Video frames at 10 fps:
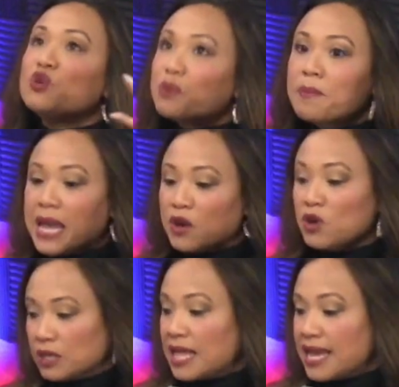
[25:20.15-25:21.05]
prepare
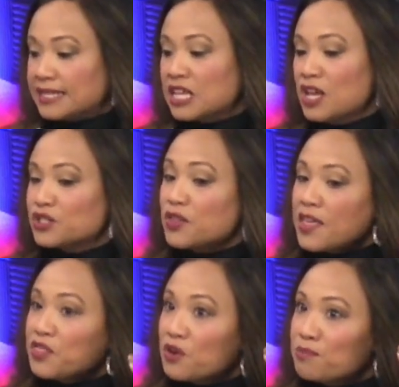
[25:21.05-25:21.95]
your clients so
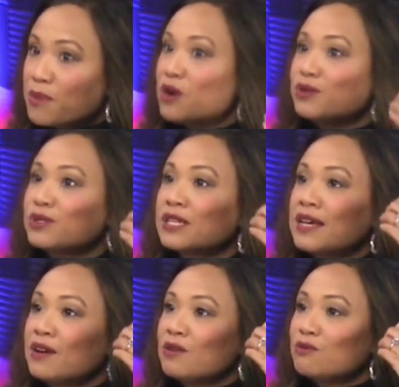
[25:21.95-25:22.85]
that they're most
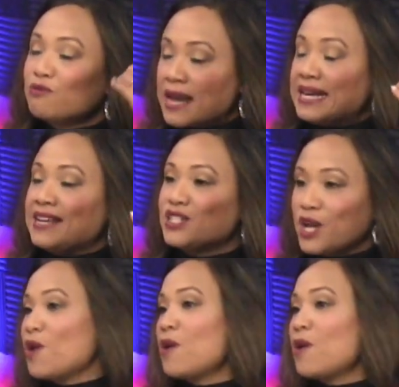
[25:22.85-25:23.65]
ready to